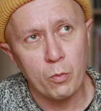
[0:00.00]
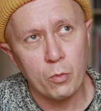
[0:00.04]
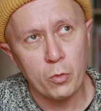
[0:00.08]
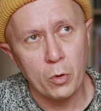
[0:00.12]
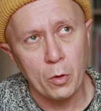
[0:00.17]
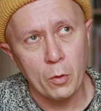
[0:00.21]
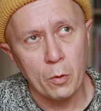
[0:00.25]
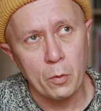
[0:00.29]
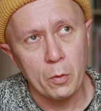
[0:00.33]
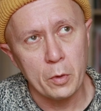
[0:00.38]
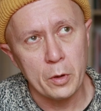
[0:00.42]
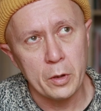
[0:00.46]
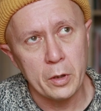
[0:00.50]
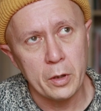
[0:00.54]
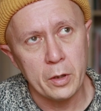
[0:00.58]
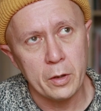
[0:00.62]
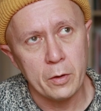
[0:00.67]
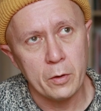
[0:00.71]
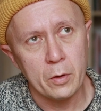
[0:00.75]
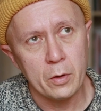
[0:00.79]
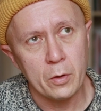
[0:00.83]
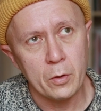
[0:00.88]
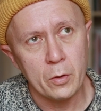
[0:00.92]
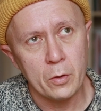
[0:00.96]

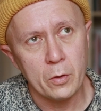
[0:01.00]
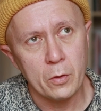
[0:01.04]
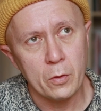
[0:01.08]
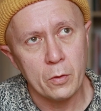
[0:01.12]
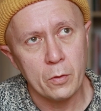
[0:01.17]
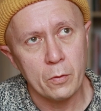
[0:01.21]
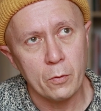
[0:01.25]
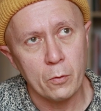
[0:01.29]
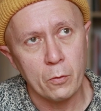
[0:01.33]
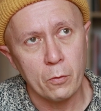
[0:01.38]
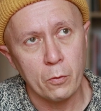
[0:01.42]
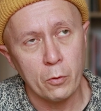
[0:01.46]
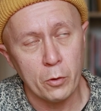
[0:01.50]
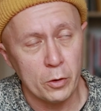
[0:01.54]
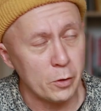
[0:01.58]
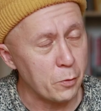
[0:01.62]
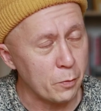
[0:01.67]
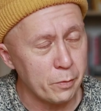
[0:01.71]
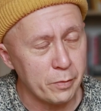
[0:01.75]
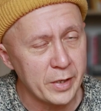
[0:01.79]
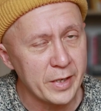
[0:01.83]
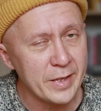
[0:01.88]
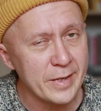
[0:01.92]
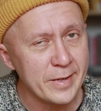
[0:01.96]
probably
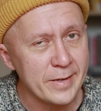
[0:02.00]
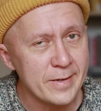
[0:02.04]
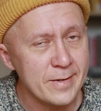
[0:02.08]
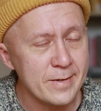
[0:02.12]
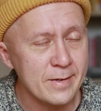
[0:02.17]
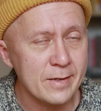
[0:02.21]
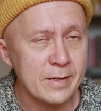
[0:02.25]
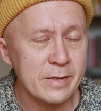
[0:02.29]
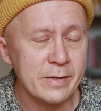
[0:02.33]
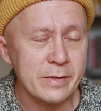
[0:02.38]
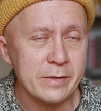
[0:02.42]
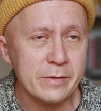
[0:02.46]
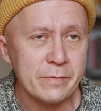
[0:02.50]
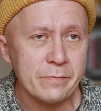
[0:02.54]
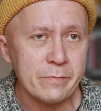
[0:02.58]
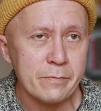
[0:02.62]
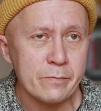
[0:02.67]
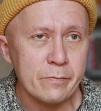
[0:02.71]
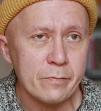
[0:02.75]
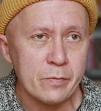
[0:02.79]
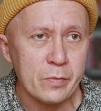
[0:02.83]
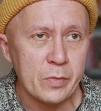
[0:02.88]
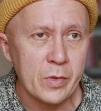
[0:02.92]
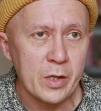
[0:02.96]
wouldn't pick
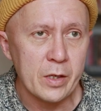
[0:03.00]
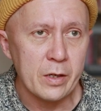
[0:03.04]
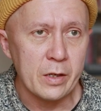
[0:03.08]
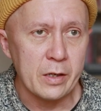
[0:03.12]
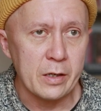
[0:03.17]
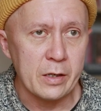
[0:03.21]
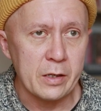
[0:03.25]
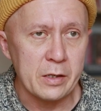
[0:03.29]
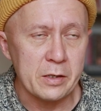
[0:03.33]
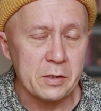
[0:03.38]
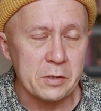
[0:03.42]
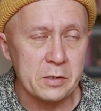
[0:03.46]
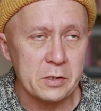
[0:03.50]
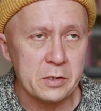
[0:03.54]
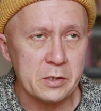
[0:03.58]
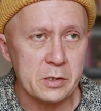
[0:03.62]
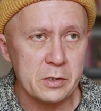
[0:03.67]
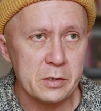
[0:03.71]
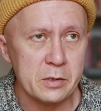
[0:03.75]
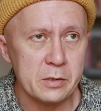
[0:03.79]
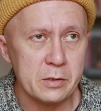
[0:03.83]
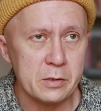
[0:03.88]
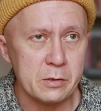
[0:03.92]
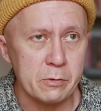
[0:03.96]

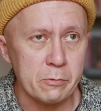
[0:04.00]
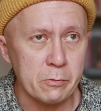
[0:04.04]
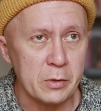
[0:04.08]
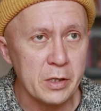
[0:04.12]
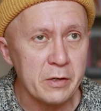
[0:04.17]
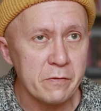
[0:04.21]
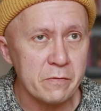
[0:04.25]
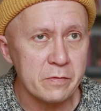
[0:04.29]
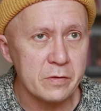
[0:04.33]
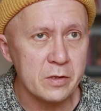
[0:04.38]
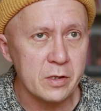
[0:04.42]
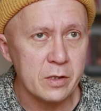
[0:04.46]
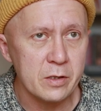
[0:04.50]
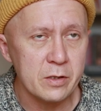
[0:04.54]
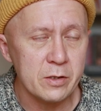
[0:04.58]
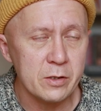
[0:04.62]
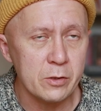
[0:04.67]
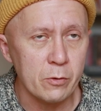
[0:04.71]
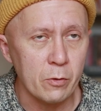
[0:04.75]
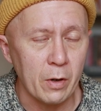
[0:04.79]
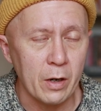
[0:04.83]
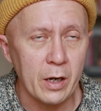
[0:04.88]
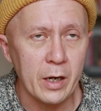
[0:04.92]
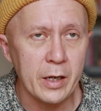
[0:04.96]

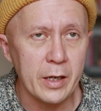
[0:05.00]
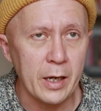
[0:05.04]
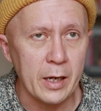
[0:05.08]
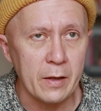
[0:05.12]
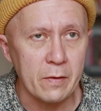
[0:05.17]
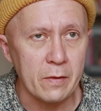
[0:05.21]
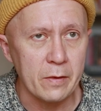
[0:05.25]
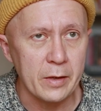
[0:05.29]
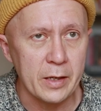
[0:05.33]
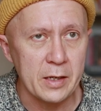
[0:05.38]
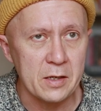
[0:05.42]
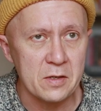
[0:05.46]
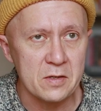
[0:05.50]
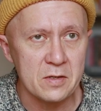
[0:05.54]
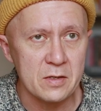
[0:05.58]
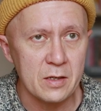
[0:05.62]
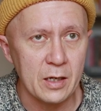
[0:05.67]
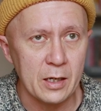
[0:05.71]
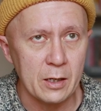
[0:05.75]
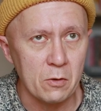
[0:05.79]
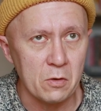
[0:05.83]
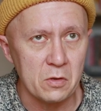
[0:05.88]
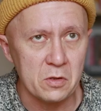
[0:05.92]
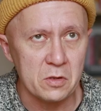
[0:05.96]
SwiftUI unless
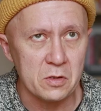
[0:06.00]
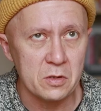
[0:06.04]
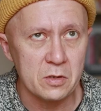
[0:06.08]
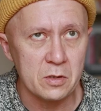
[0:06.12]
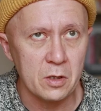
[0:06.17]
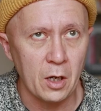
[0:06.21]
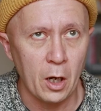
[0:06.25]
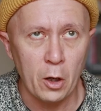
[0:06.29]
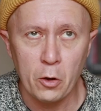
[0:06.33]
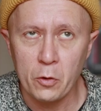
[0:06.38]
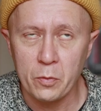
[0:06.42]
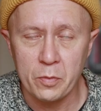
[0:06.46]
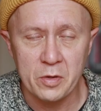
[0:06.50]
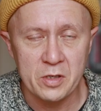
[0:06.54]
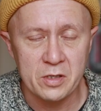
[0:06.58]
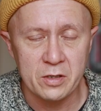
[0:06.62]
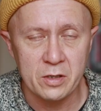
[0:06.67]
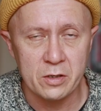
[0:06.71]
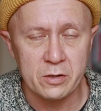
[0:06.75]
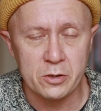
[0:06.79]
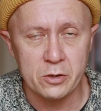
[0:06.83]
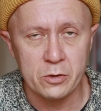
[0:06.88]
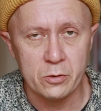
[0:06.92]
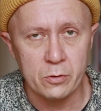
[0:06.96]
I was
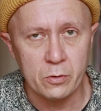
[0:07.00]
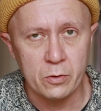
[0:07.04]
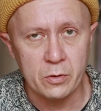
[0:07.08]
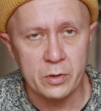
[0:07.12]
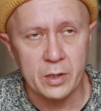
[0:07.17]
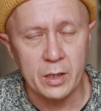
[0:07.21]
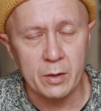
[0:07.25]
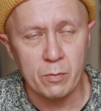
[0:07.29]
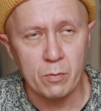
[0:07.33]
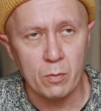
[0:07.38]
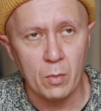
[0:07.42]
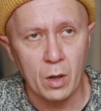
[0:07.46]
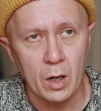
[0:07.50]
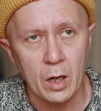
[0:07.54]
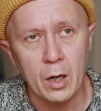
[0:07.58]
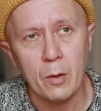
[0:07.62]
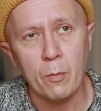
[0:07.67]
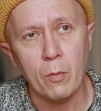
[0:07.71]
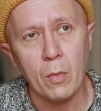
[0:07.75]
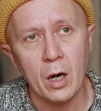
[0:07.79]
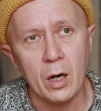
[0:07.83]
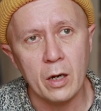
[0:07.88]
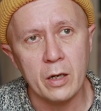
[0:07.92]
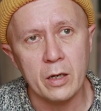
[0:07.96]
100% sure that my
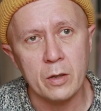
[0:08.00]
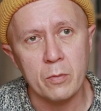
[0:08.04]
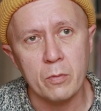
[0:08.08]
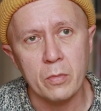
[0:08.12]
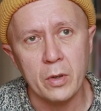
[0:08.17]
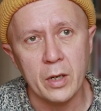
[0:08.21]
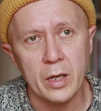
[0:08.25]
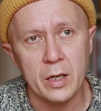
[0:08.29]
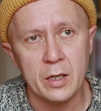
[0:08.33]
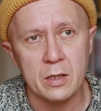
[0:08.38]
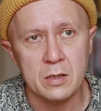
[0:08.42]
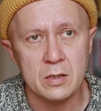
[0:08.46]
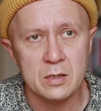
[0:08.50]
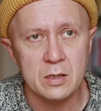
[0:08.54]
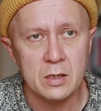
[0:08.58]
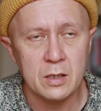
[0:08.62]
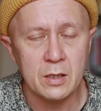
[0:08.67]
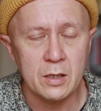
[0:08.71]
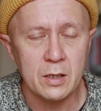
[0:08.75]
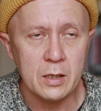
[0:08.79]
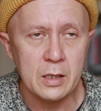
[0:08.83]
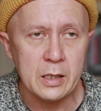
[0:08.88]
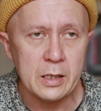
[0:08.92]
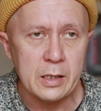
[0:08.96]
market base
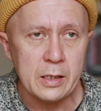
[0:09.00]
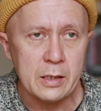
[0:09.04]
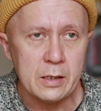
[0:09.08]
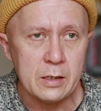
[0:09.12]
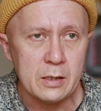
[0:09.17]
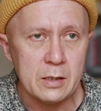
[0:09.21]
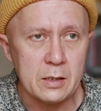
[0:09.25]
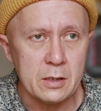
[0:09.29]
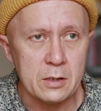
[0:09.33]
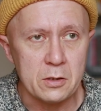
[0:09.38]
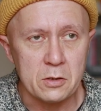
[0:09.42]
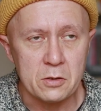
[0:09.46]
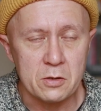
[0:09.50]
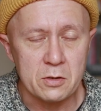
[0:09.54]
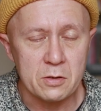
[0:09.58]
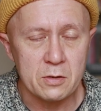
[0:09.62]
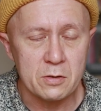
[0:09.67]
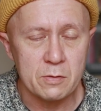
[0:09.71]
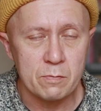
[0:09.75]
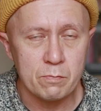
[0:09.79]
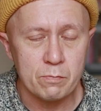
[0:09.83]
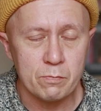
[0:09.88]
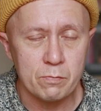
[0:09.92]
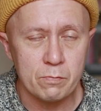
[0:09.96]

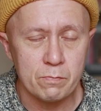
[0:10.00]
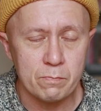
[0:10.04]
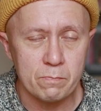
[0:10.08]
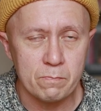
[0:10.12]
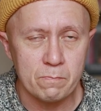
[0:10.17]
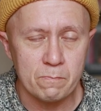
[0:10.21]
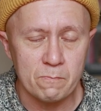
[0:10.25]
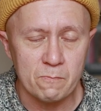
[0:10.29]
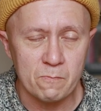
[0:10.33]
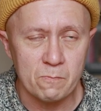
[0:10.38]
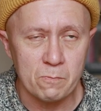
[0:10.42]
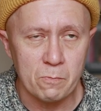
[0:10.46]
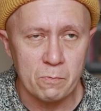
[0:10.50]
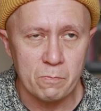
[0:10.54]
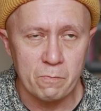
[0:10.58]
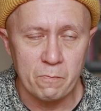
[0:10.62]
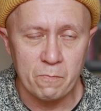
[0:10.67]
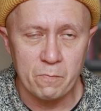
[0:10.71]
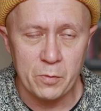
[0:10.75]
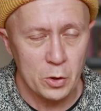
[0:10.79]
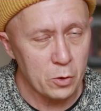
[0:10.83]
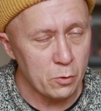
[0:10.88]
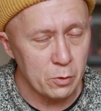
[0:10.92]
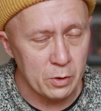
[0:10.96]
is
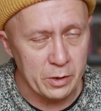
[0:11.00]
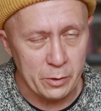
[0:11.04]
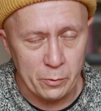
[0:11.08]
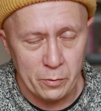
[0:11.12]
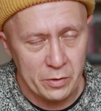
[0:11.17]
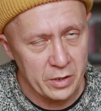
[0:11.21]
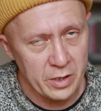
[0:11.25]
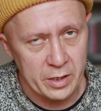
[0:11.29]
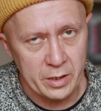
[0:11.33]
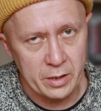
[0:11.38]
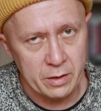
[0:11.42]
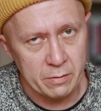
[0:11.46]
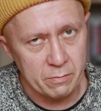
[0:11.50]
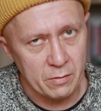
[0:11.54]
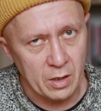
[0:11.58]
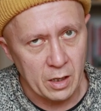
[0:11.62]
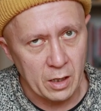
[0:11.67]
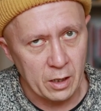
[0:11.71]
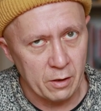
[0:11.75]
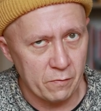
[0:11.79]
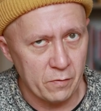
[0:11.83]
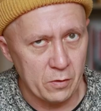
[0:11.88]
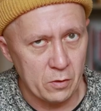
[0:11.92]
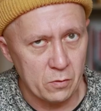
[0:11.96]
purely within
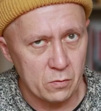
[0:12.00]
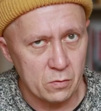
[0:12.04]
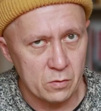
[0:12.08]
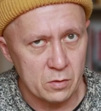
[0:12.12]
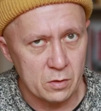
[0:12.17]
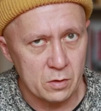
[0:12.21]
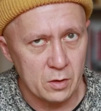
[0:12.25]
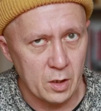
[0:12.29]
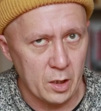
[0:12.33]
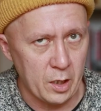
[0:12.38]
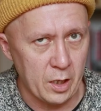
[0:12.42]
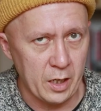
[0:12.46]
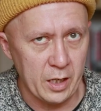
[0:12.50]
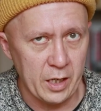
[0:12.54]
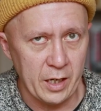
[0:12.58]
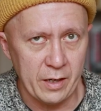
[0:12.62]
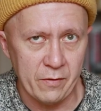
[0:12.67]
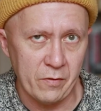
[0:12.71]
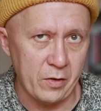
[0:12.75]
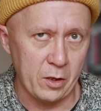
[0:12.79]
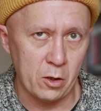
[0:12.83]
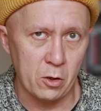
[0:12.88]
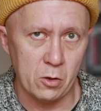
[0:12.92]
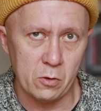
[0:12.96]
iPhones and
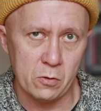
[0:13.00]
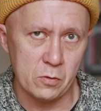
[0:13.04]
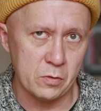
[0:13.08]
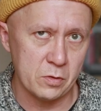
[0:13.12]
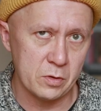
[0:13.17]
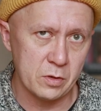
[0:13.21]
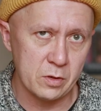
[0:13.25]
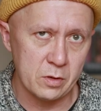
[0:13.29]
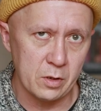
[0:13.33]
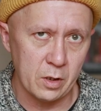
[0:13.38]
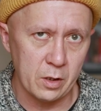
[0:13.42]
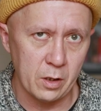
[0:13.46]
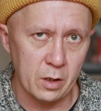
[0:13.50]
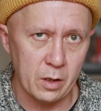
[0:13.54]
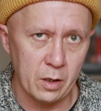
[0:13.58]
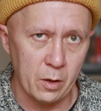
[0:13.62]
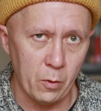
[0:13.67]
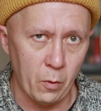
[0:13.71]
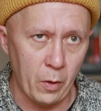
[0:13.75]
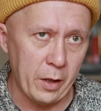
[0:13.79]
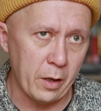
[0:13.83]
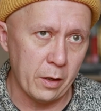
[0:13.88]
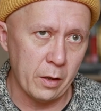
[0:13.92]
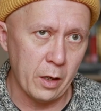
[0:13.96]
never goes
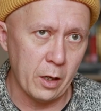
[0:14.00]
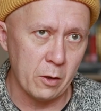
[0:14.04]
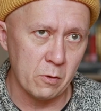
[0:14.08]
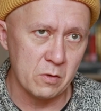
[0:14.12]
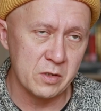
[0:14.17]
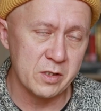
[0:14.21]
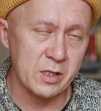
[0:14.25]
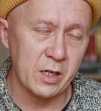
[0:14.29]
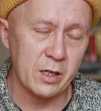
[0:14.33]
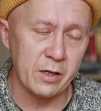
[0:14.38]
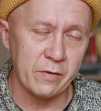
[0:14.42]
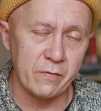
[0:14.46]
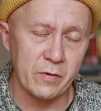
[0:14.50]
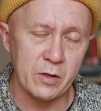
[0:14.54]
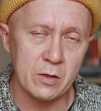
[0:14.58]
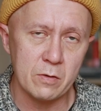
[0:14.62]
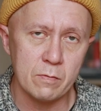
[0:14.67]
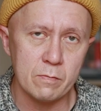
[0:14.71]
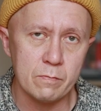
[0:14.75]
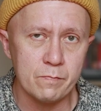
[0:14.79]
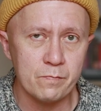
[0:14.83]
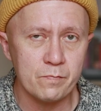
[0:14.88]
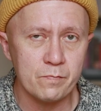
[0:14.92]
away outside of it.